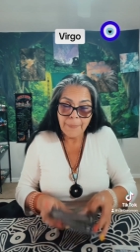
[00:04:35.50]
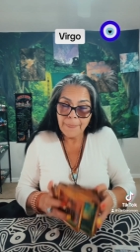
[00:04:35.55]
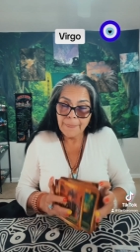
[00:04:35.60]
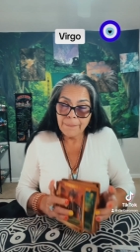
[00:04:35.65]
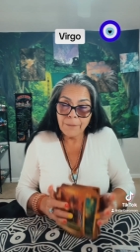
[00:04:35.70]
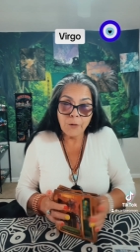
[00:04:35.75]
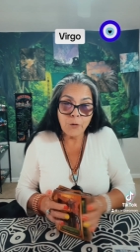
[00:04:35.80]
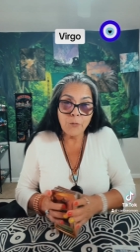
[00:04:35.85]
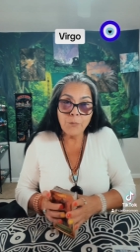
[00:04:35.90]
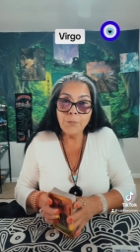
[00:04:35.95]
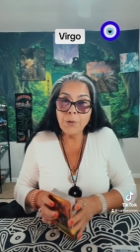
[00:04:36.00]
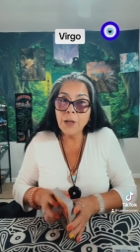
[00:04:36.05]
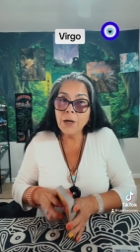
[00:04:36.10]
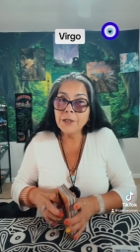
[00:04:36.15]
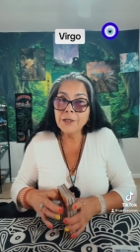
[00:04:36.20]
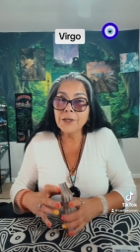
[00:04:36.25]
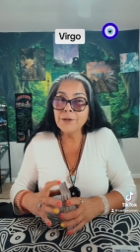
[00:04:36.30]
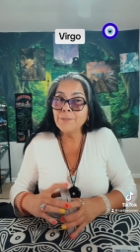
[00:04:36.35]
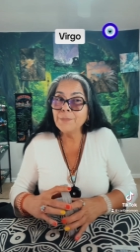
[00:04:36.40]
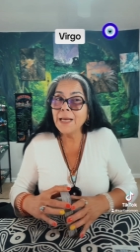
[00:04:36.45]
Don't
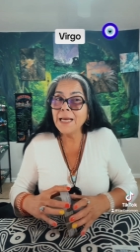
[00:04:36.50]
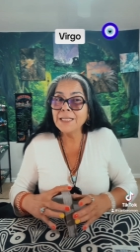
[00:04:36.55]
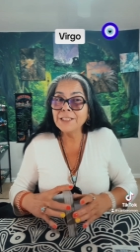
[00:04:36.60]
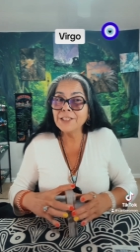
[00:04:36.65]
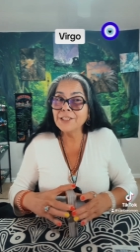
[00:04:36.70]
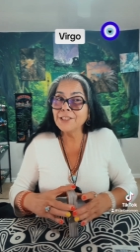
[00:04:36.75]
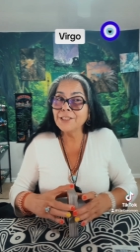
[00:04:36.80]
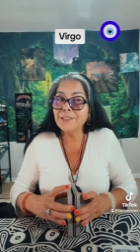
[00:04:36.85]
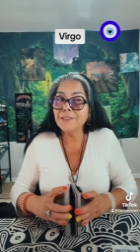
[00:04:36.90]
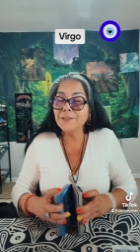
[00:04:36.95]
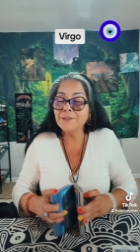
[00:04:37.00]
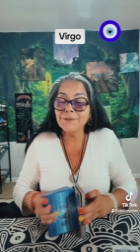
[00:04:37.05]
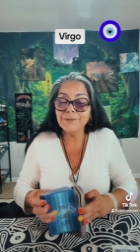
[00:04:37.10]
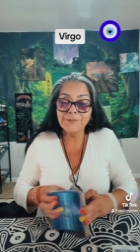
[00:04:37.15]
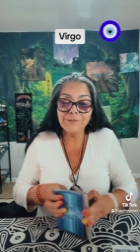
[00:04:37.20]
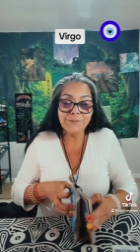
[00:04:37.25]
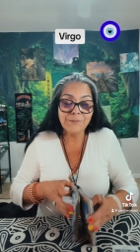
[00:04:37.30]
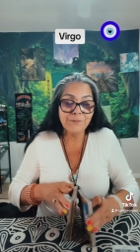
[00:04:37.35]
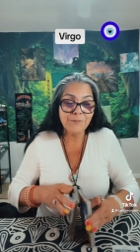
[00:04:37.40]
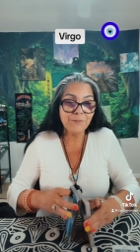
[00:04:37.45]
block your magic.
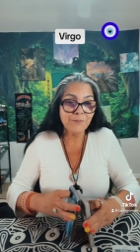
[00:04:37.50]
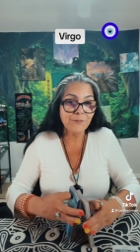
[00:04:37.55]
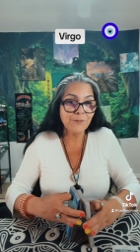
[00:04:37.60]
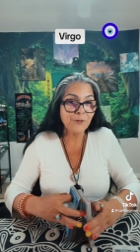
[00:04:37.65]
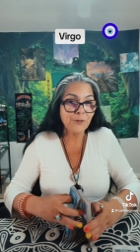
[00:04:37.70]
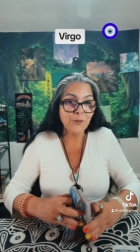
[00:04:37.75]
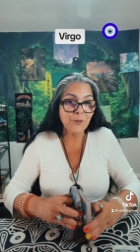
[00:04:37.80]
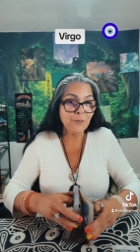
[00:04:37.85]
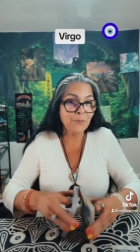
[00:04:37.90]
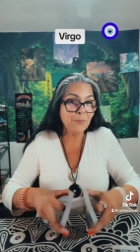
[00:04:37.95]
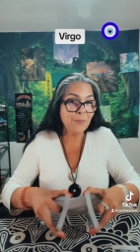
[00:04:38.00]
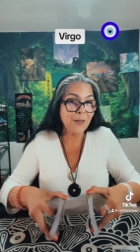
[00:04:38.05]
Don't